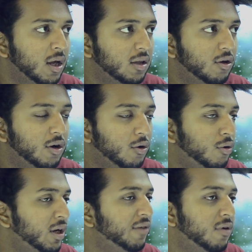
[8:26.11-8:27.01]
they
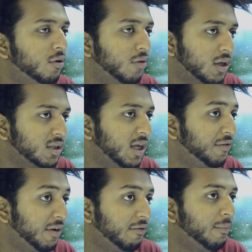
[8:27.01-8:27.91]
don't even know us, they have
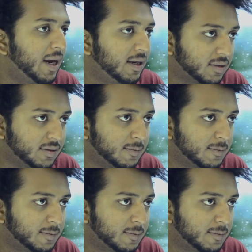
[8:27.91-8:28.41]
never met us.